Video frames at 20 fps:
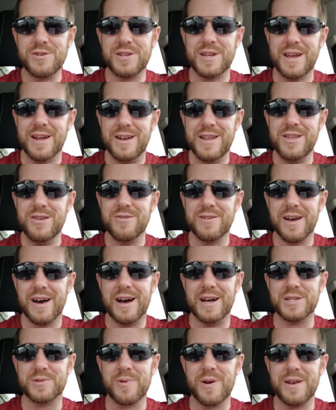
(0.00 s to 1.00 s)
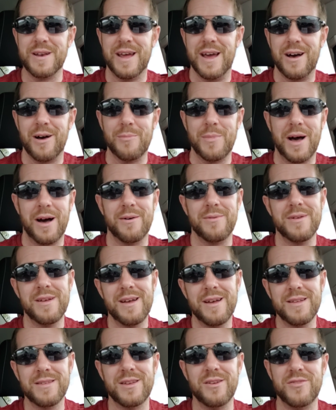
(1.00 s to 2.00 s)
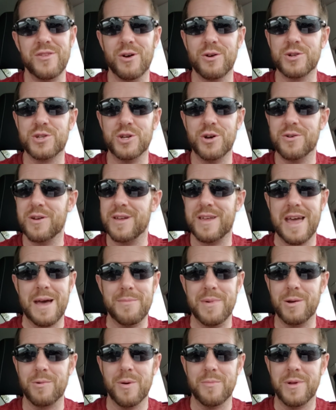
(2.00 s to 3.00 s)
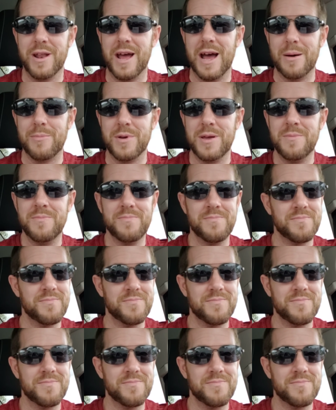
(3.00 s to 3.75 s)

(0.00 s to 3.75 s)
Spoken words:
to any of you guys right now about, you know, the old joke, you can't make women happy?